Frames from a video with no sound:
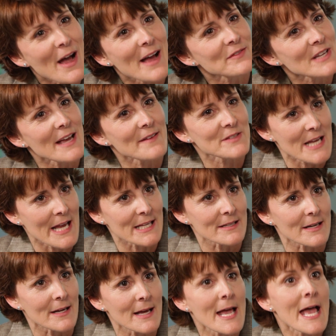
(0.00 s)
have to have
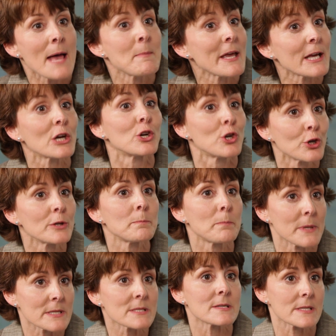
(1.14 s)
data and make a good
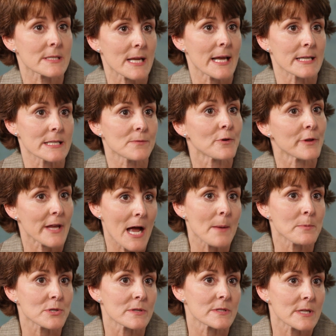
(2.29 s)
business case for the
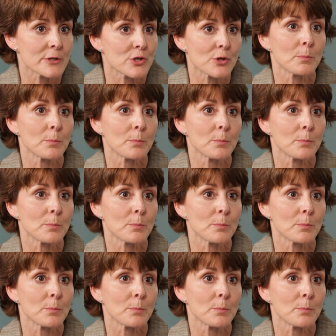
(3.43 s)
options that you